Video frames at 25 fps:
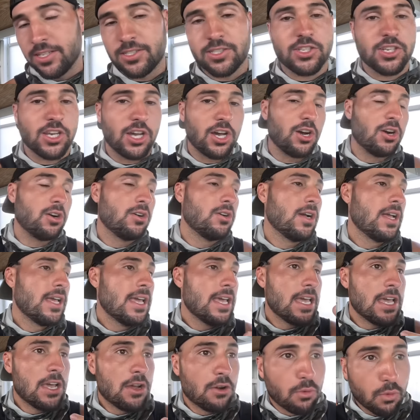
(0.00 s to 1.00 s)
So
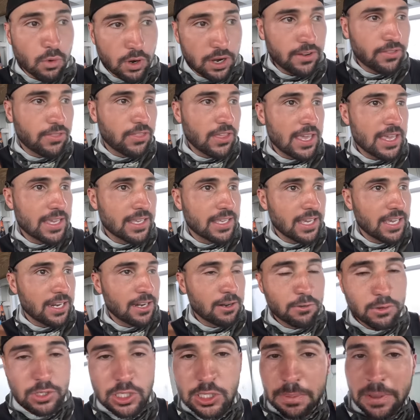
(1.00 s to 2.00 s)
we're
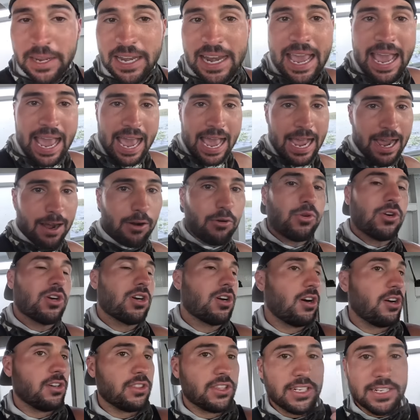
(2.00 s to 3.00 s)
thinking we spend an
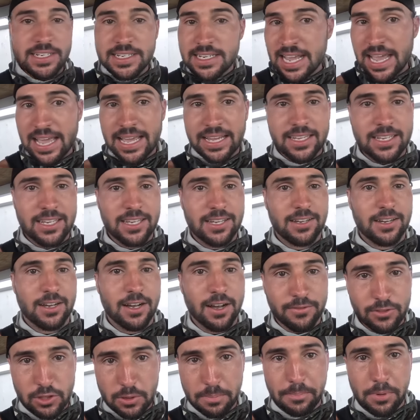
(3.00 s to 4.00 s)
hour on the deck
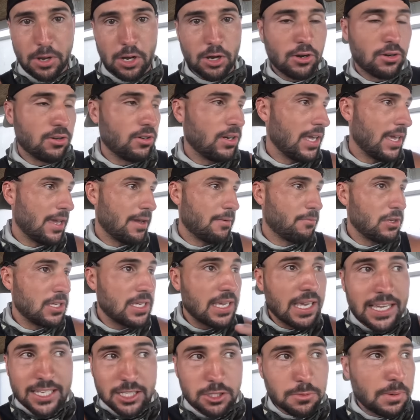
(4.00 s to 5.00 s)
of the boat, and we
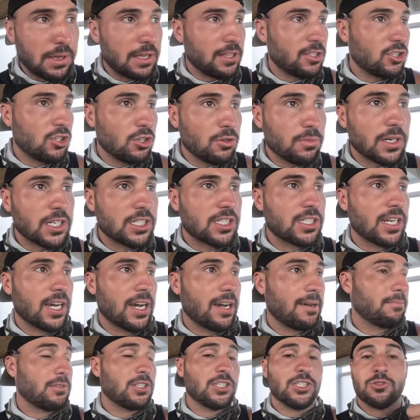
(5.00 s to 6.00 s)
can't spend too much
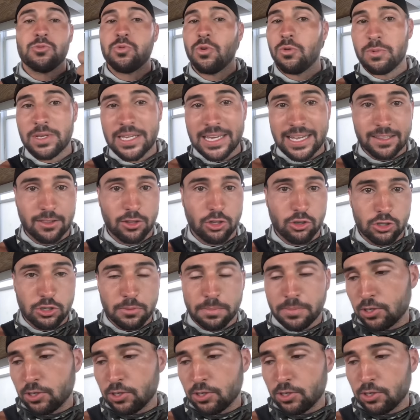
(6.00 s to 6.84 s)
time because one, we gotta load the